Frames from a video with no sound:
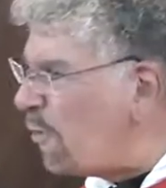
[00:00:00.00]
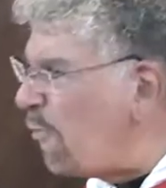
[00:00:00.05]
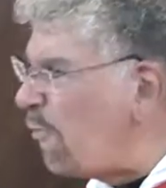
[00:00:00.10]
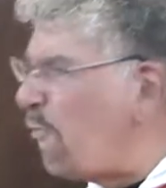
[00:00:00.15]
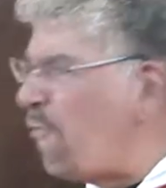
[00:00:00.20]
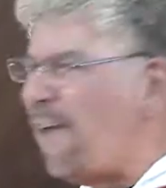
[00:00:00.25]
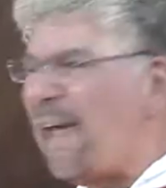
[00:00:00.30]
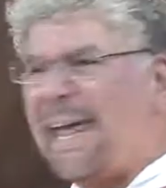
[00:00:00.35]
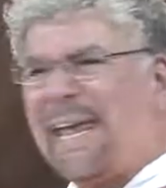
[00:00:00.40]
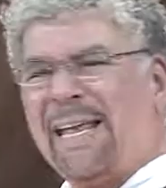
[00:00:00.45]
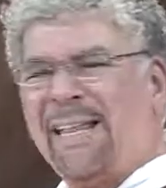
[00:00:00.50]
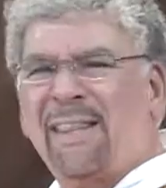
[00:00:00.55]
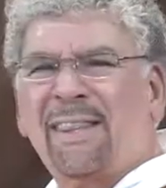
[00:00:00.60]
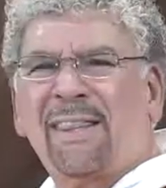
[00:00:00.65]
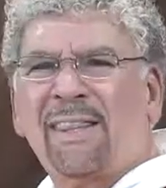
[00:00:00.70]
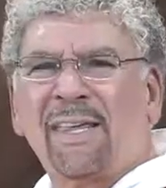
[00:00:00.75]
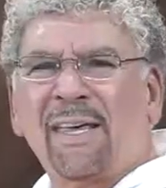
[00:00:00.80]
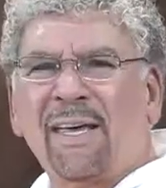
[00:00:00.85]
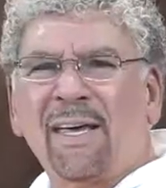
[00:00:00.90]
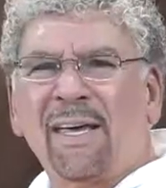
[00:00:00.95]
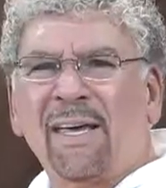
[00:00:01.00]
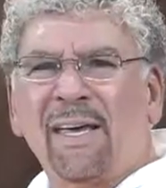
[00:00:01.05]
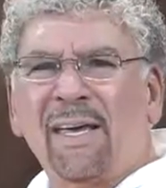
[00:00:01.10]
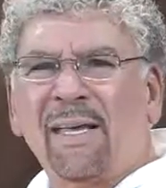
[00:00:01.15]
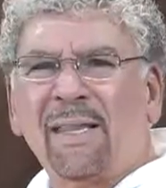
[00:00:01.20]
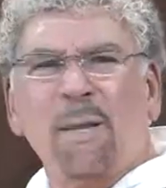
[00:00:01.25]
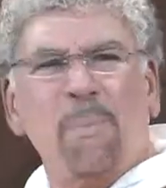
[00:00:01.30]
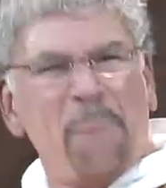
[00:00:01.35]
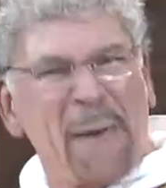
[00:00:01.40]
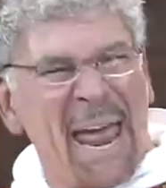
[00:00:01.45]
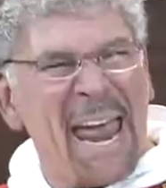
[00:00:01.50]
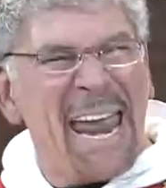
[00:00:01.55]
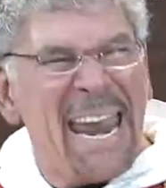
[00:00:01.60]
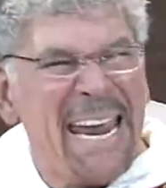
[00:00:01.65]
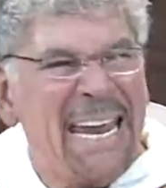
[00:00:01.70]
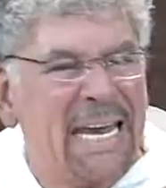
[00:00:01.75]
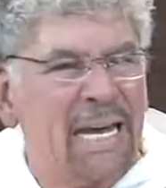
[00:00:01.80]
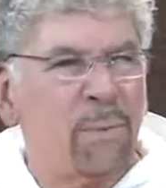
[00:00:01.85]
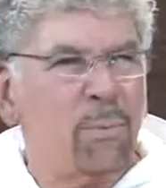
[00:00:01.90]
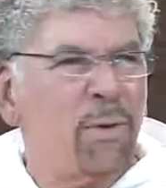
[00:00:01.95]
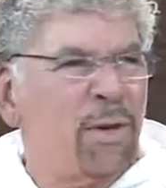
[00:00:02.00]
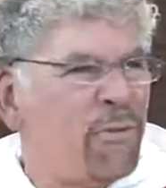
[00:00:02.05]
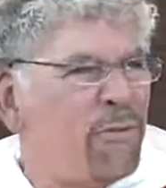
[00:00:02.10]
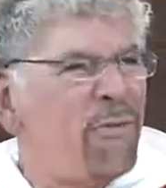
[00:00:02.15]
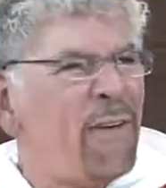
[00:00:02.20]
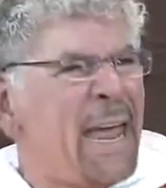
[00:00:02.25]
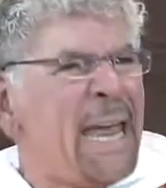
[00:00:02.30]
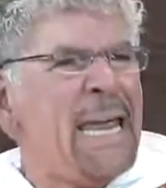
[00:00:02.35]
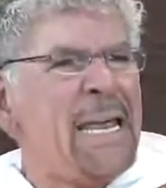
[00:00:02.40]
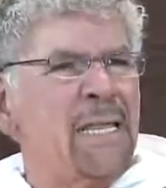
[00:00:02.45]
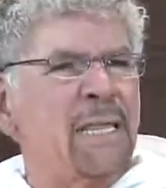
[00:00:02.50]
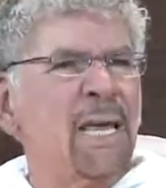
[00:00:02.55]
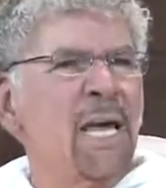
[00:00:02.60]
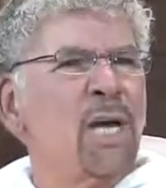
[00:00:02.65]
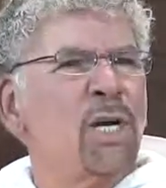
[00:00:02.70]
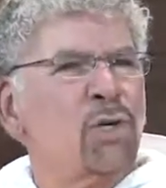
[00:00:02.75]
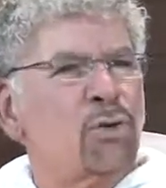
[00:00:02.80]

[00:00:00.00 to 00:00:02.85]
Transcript: of faith, the pagan with faith.